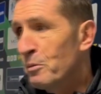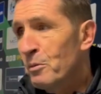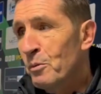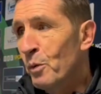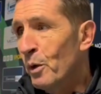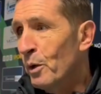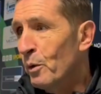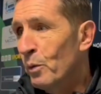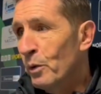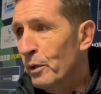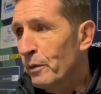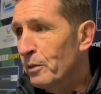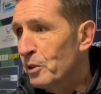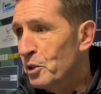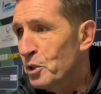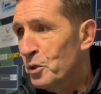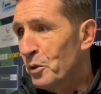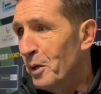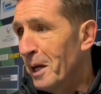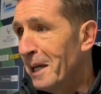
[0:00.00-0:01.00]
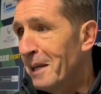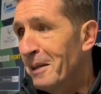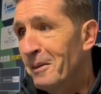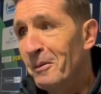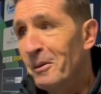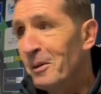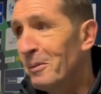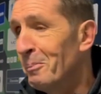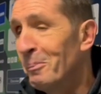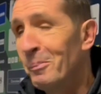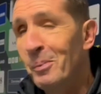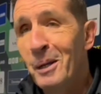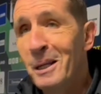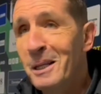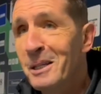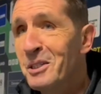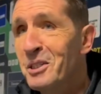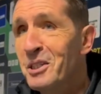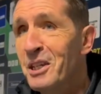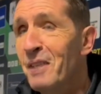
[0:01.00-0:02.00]
what a wonderful strike and
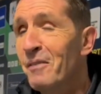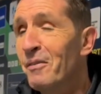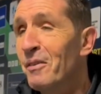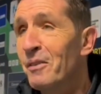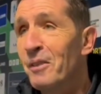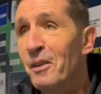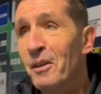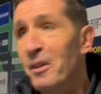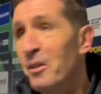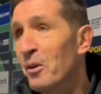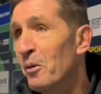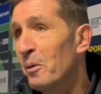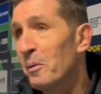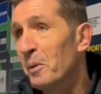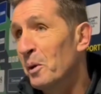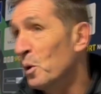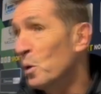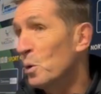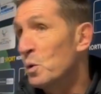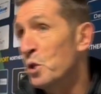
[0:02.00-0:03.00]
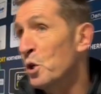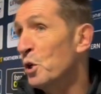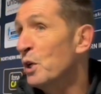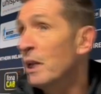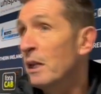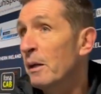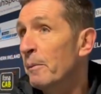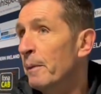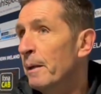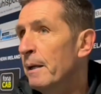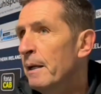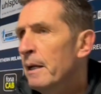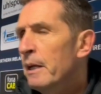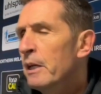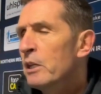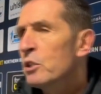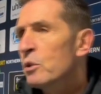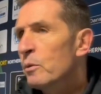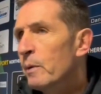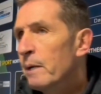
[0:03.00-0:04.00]
brilliant save. I thought we would go 2-0 up.
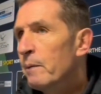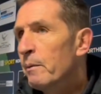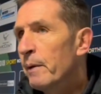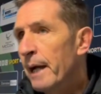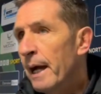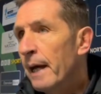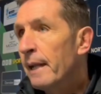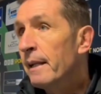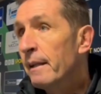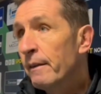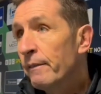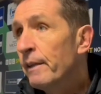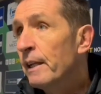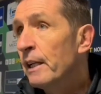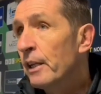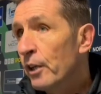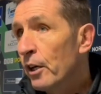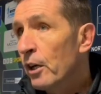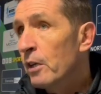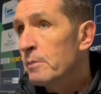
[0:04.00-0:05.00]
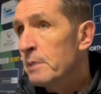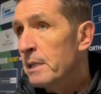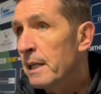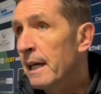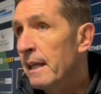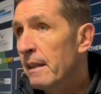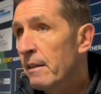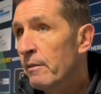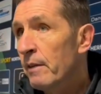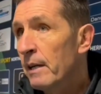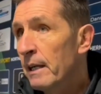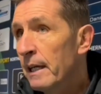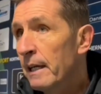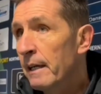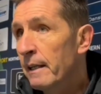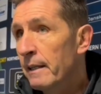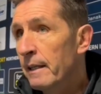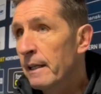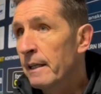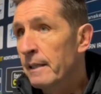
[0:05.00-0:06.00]
So we had Linfield at arm's length really
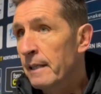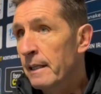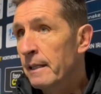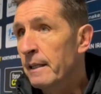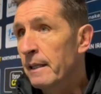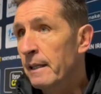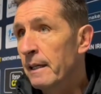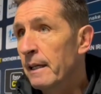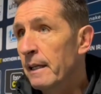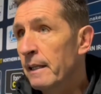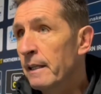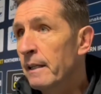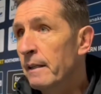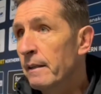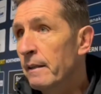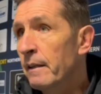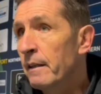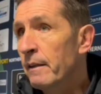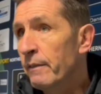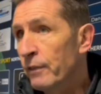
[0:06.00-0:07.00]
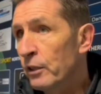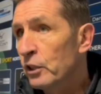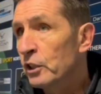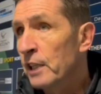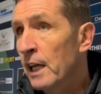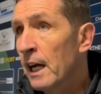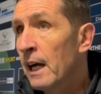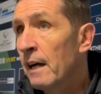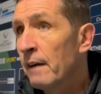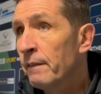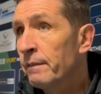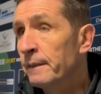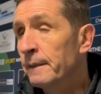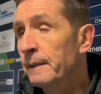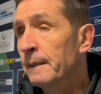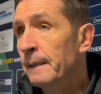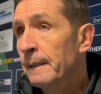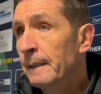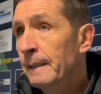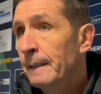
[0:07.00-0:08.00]
in the first half.
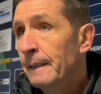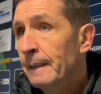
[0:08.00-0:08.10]
And,